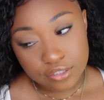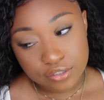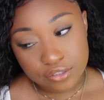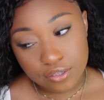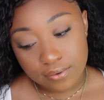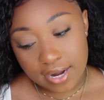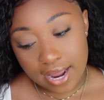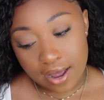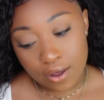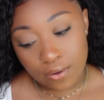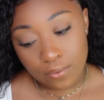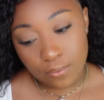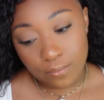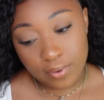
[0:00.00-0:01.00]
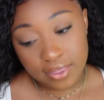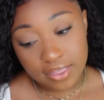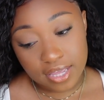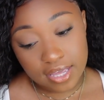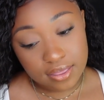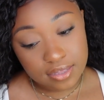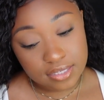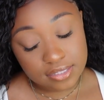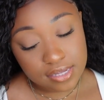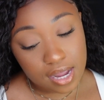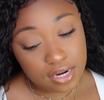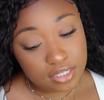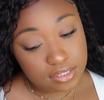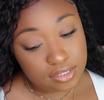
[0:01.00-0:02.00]
So now within the
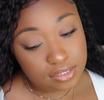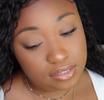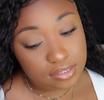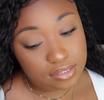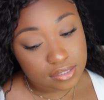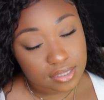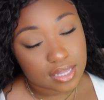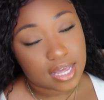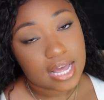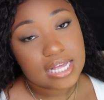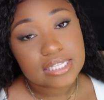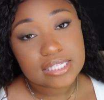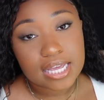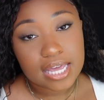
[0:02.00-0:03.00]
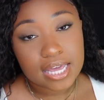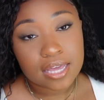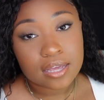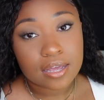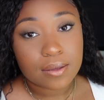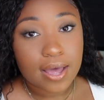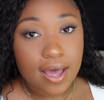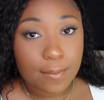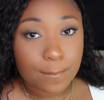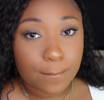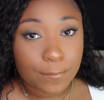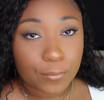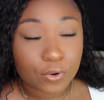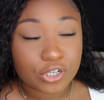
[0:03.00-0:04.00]
sections, the essay
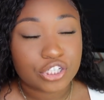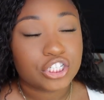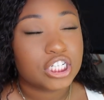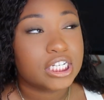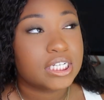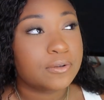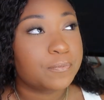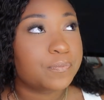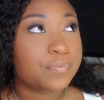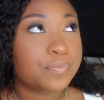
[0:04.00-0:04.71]
portion,